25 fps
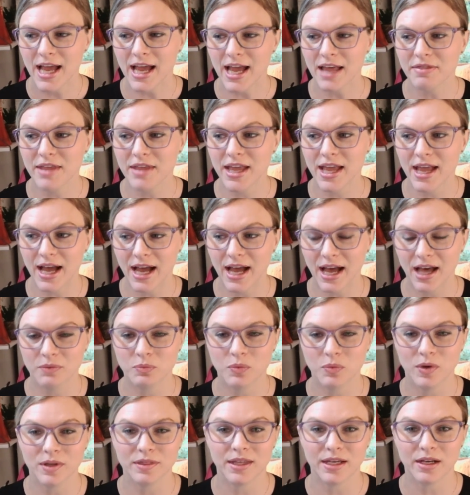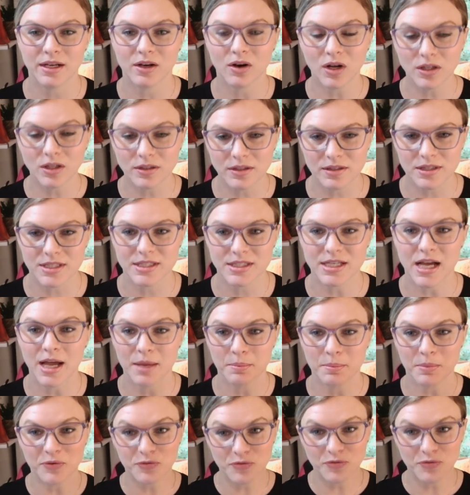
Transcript: and they had what they called at the time